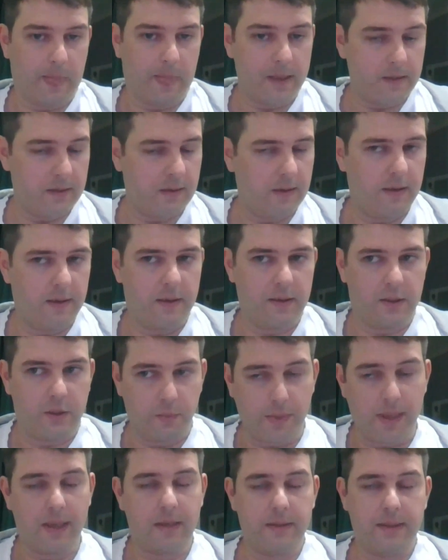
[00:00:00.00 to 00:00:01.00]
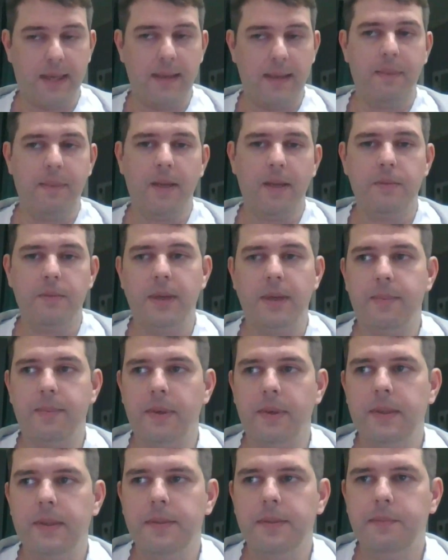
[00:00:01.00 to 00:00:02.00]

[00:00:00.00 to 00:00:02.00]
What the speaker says: to make Debian repos,